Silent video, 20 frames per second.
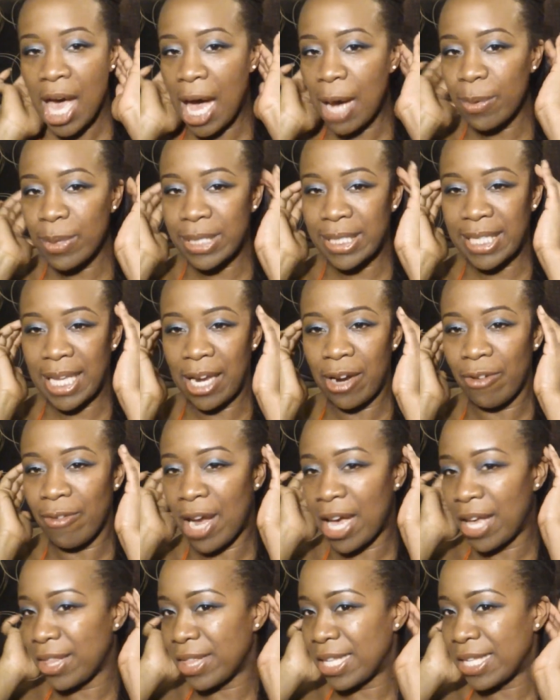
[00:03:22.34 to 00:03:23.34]
I would say
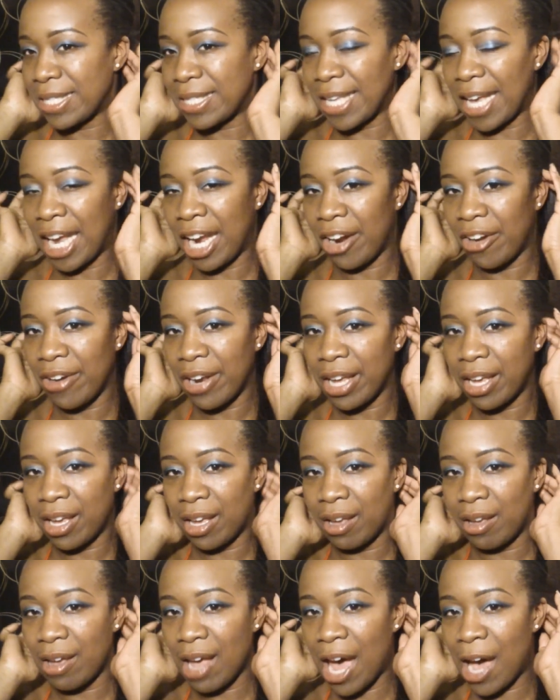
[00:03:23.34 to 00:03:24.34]
around this
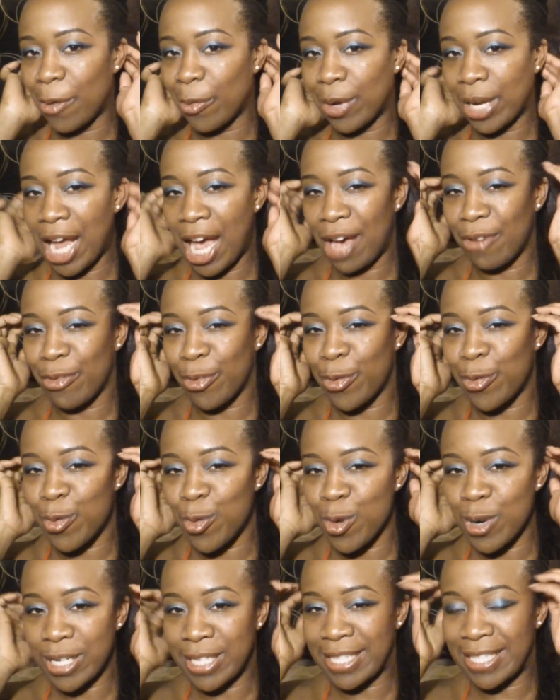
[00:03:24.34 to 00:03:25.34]
area, I would have a
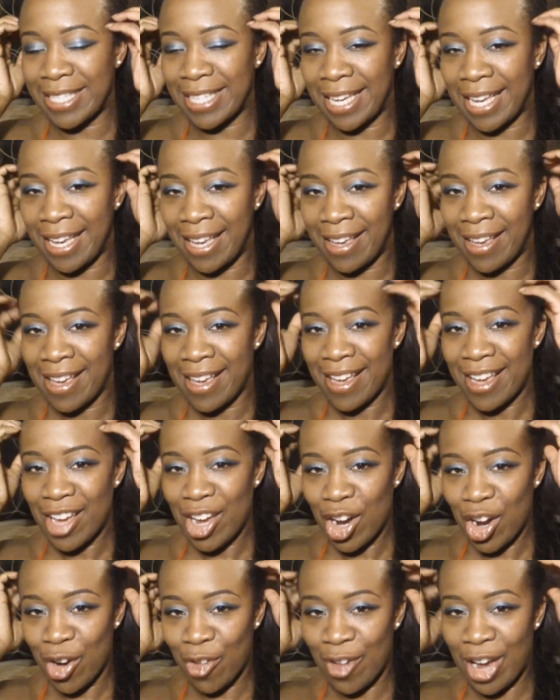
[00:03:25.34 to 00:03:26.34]
4C
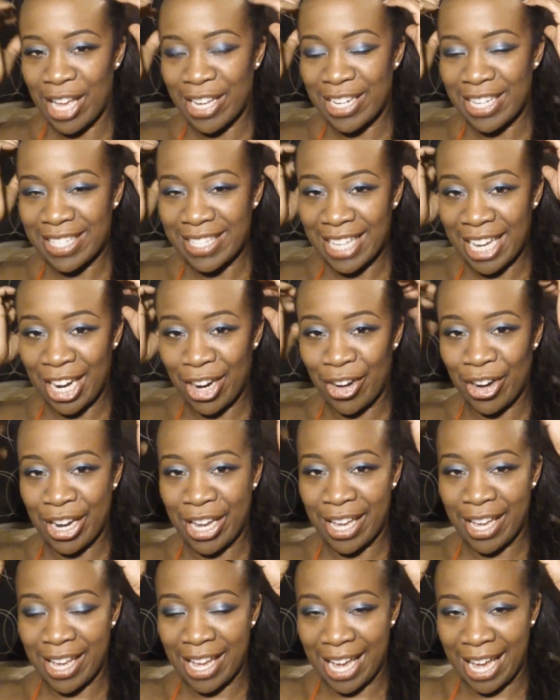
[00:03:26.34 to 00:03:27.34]
around this
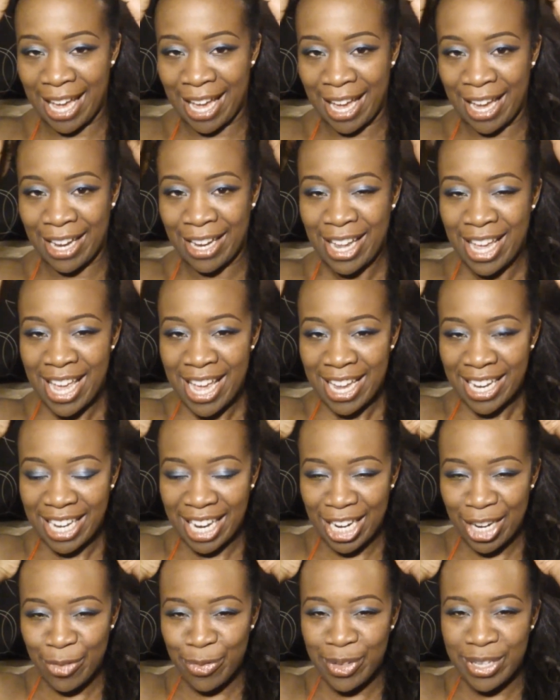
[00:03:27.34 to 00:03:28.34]
area, and
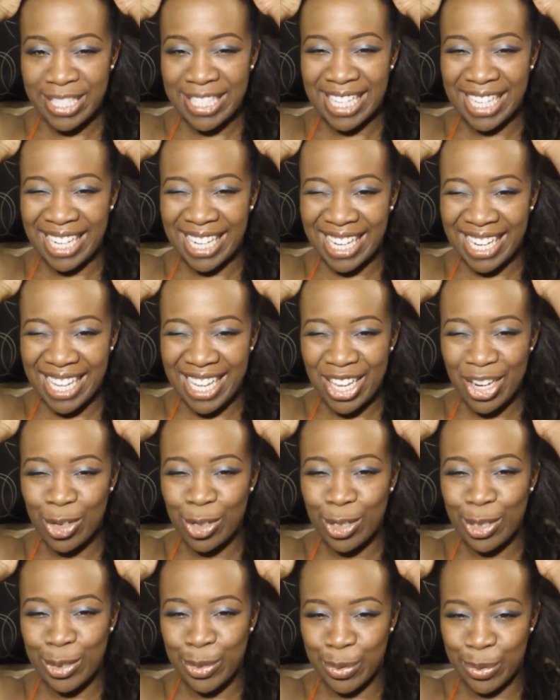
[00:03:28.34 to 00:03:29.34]
then it feels a
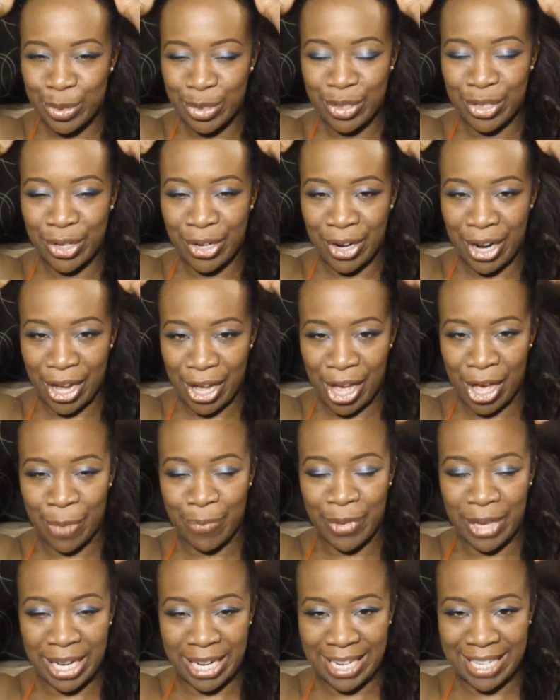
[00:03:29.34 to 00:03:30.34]
little looser
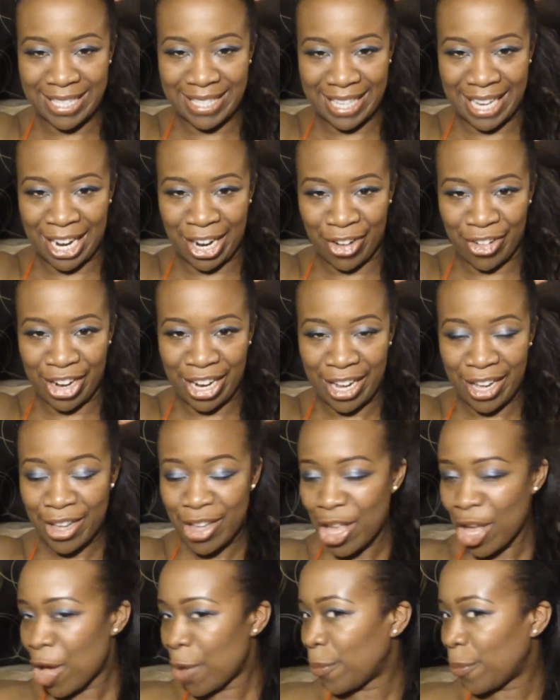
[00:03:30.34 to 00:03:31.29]
up in this area,